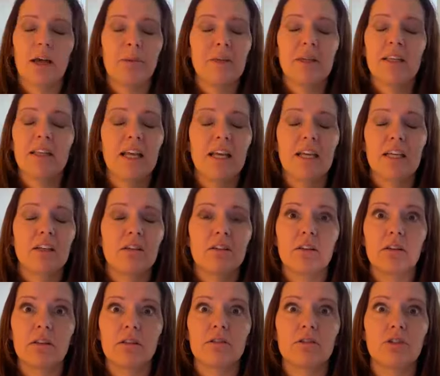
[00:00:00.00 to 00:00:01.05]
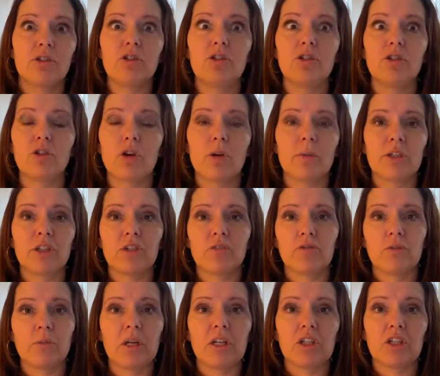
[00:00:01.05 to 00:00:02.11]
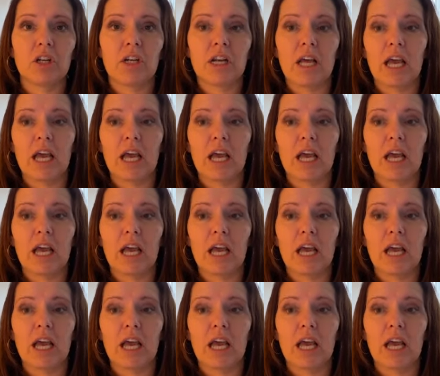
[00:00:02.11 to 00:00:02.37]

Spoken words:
I mean, like so much information.